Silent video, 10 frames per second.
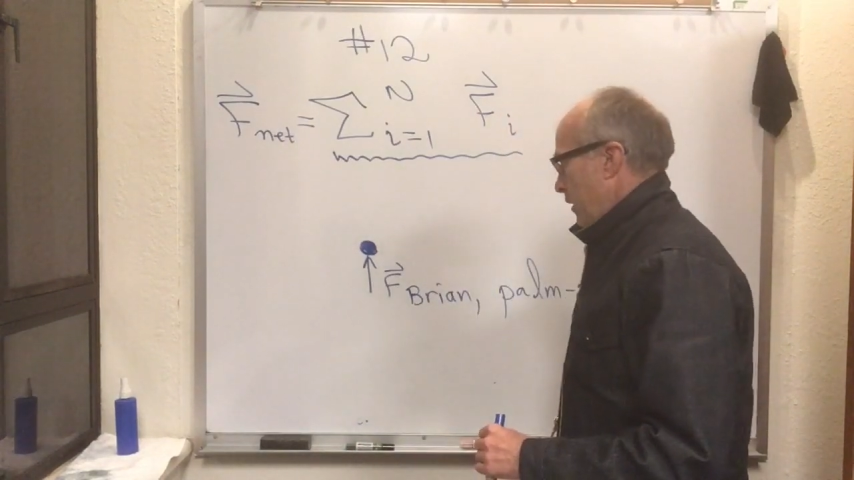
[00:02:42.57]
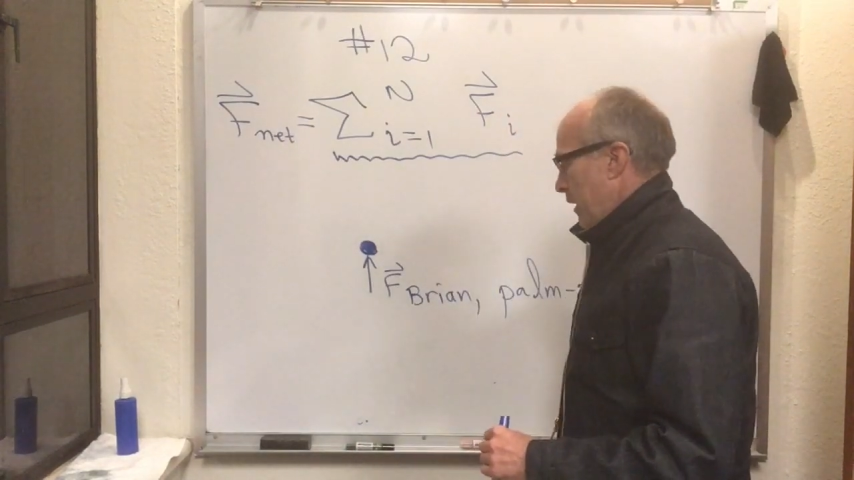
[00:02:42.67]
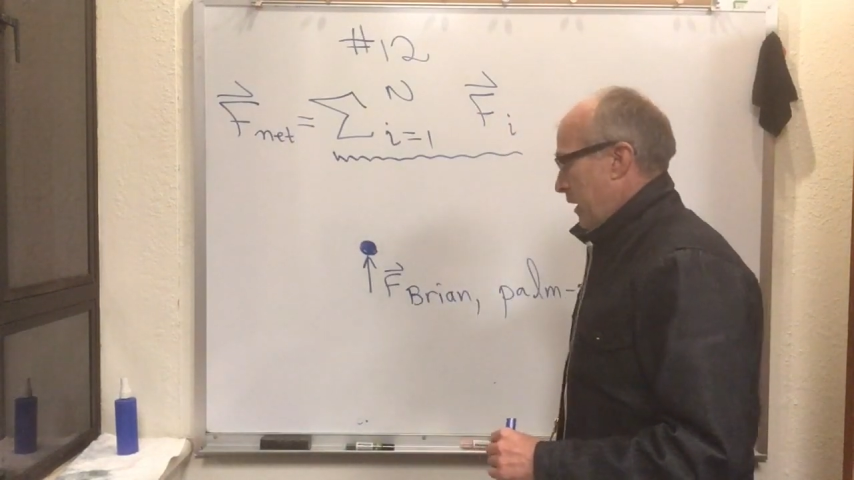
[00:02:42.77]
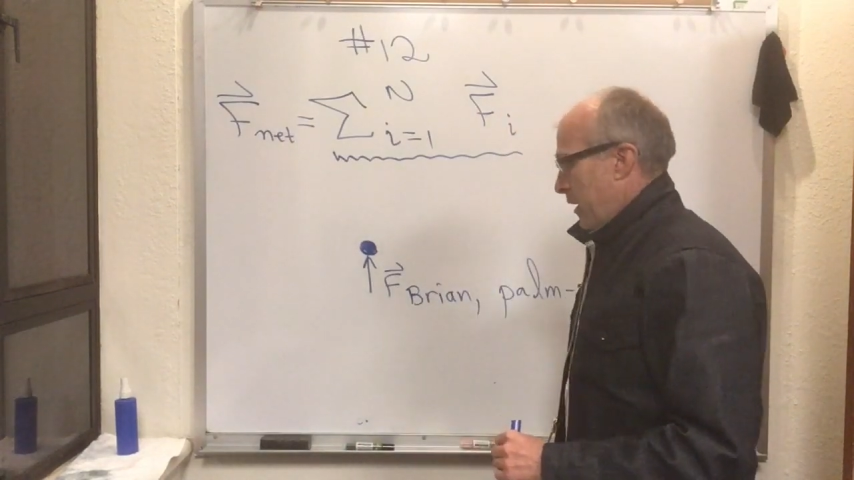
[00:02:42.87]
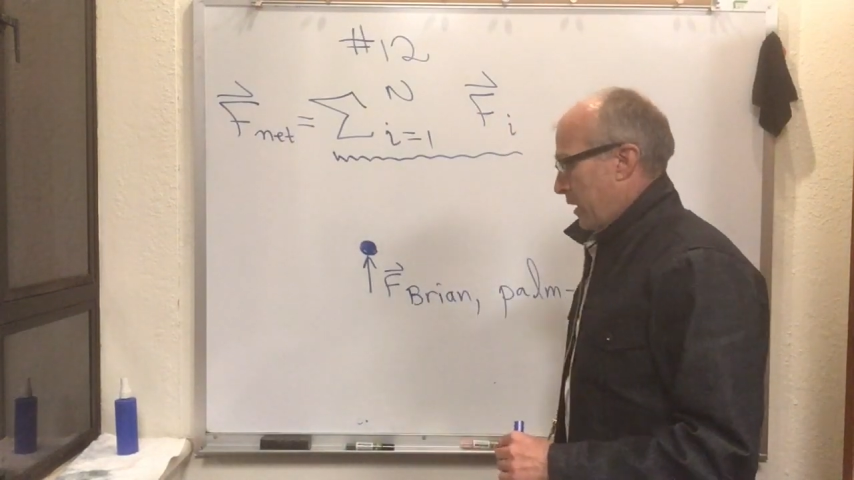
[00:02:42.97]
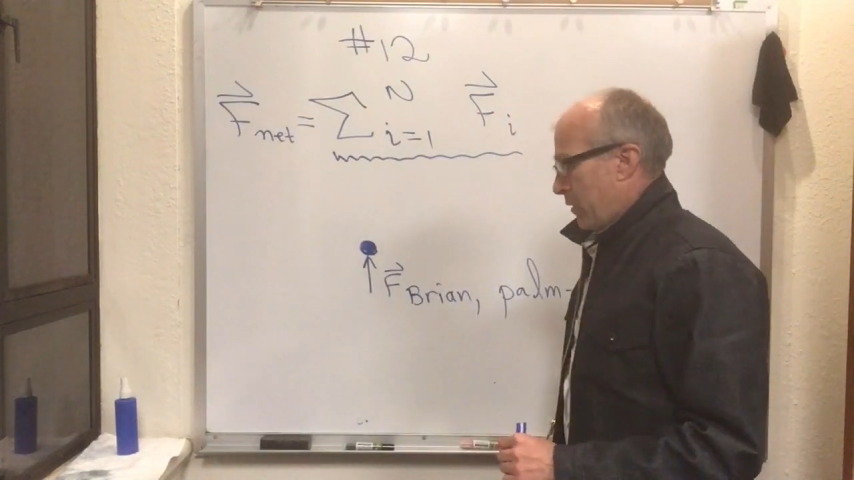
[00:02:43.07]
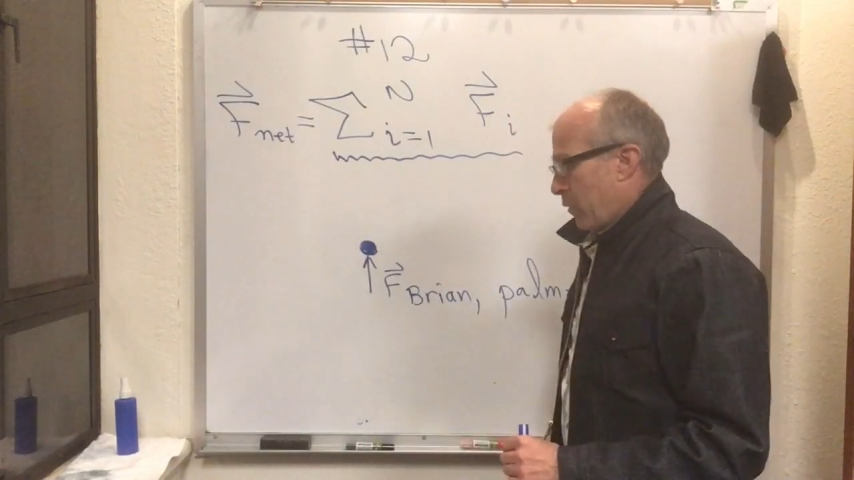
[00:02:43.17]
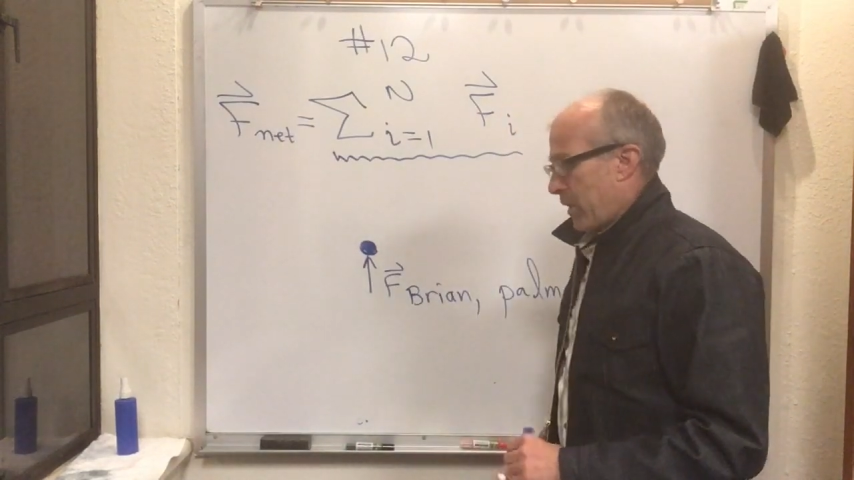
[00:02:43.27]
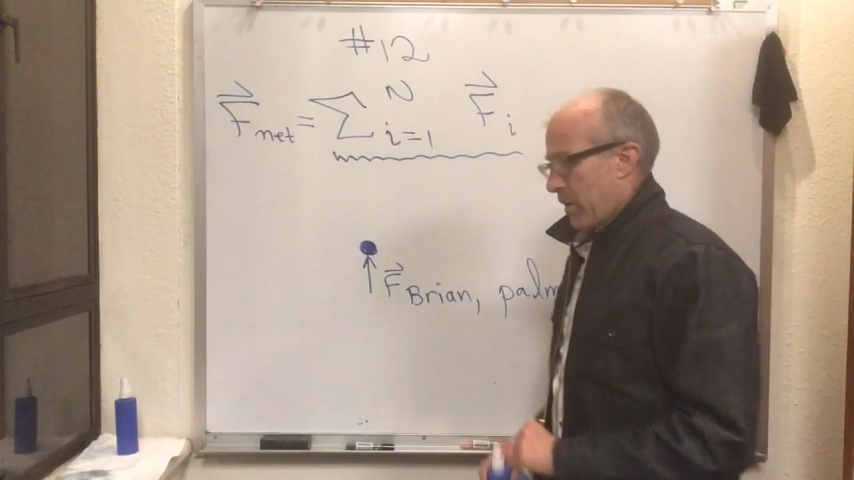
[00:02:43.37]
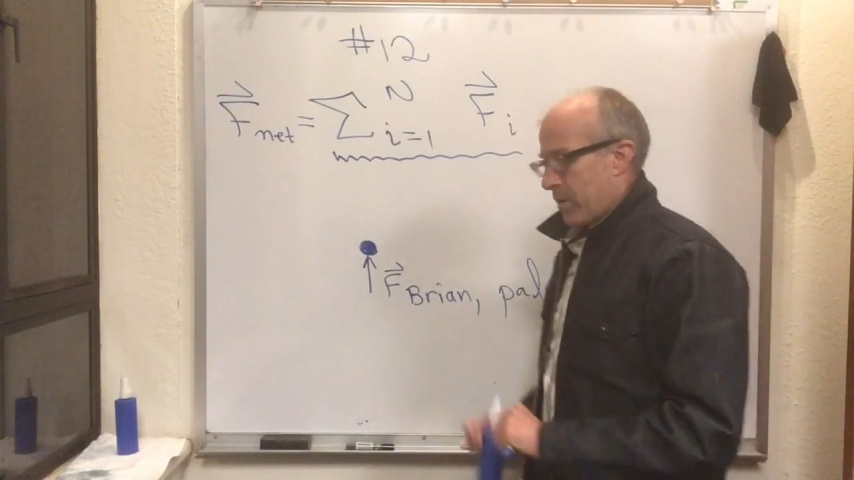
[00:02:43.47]
And
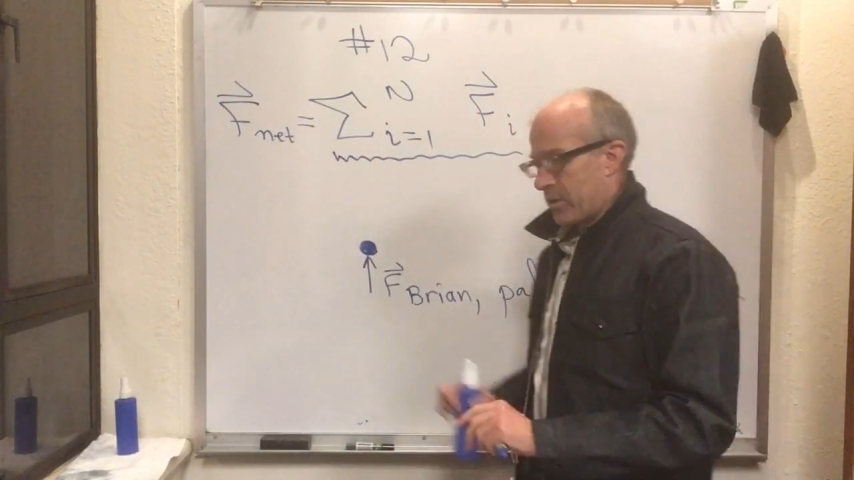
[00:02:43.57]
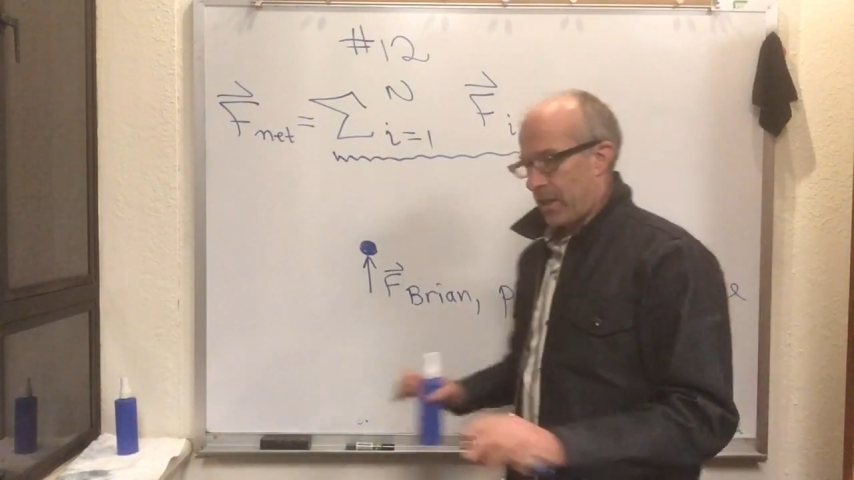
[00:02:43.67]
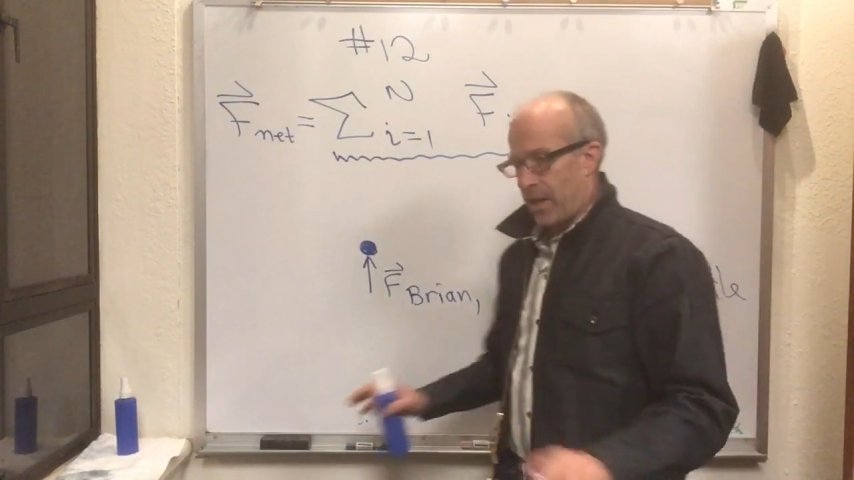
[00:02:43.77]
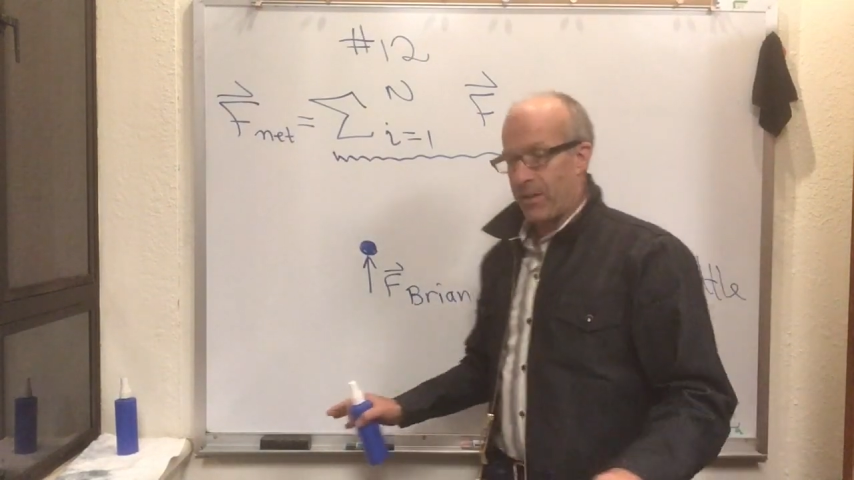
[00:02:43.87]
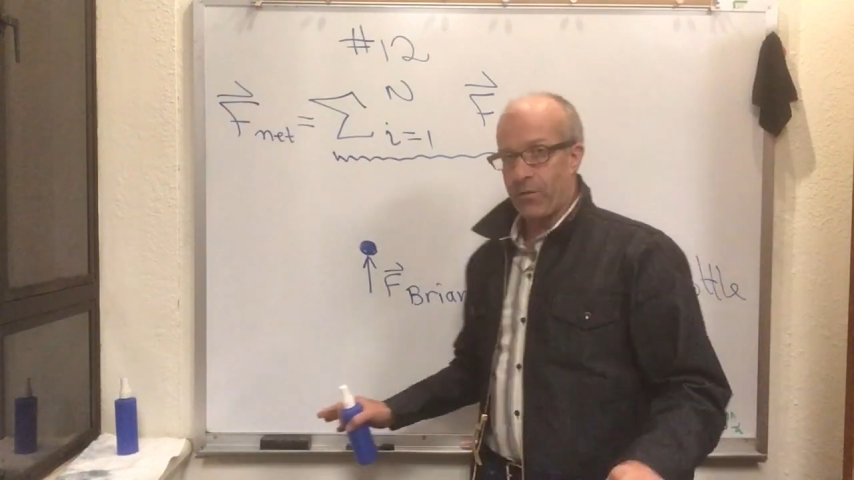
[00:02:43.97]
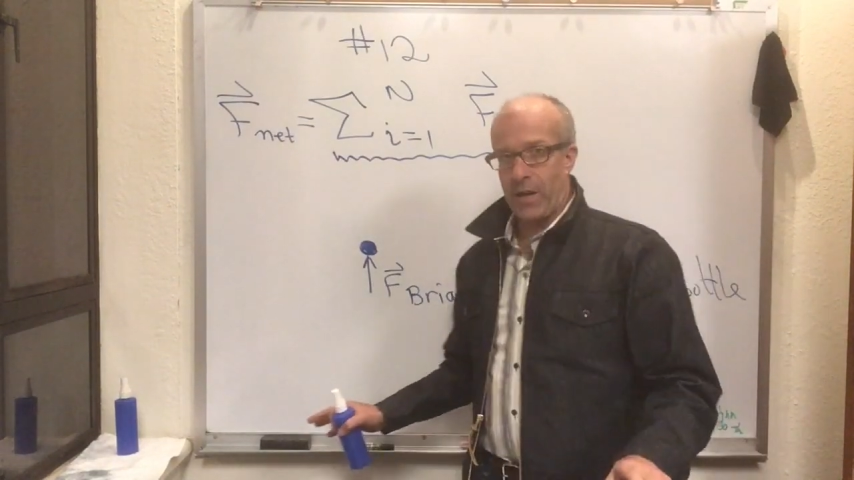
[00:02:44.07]
we don't understand the